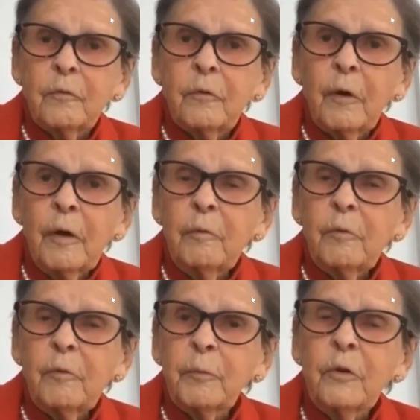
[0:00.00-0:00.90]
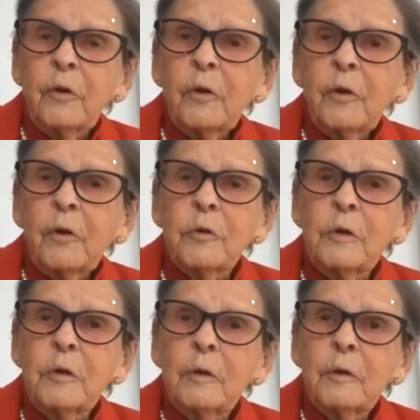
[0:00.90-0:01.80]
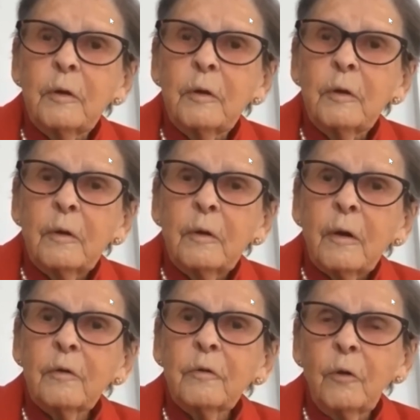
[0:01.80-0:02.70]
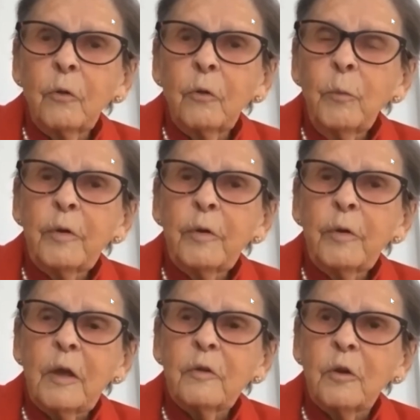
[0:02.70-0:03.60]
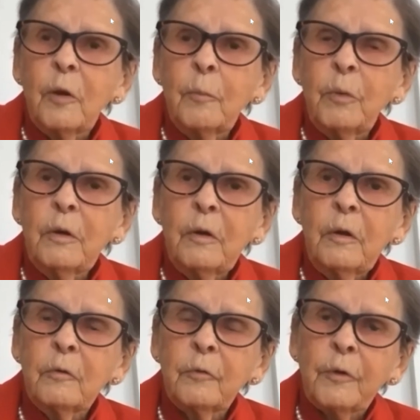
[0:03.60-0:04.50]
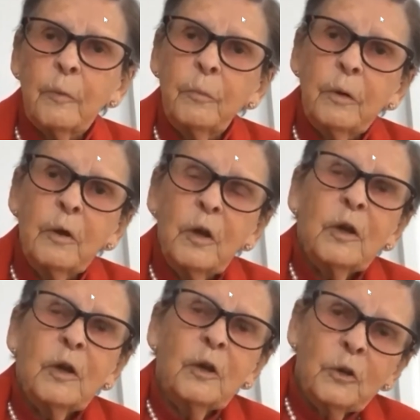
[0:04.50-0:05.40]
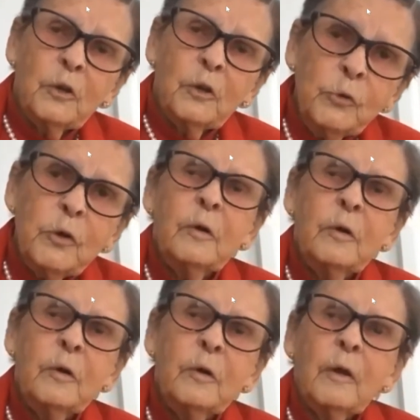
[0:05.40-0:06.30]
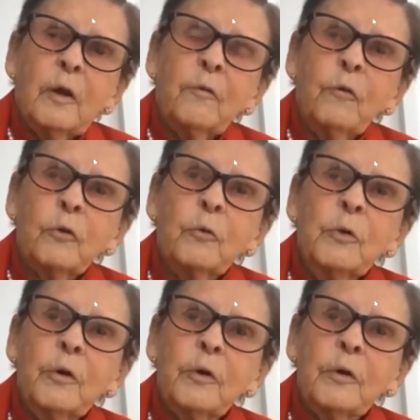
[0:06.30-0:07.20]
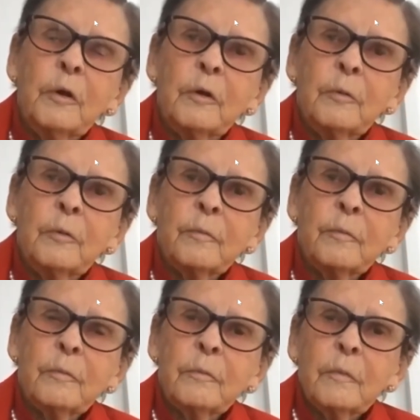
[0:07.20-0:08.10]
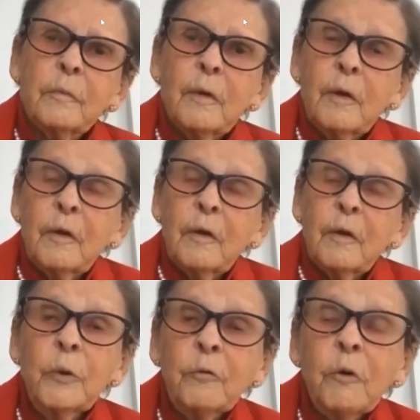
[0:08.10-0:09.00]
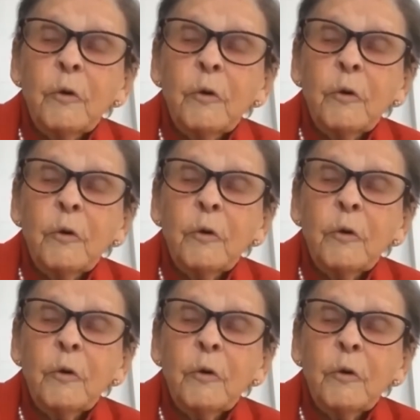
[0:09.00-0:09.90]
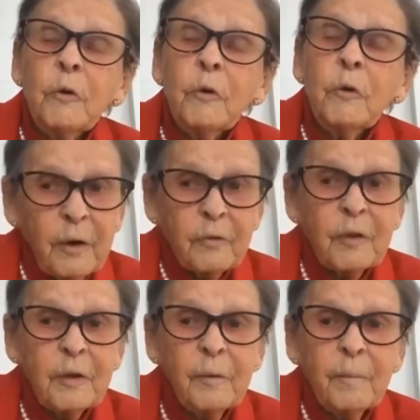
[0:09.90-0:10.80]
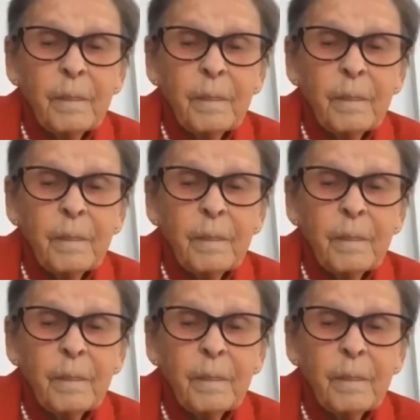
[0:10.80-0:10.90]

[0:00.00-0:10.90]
Jairus was not free until the woman at the edge had been healed, had been included in full community. So interruptions are interesting because they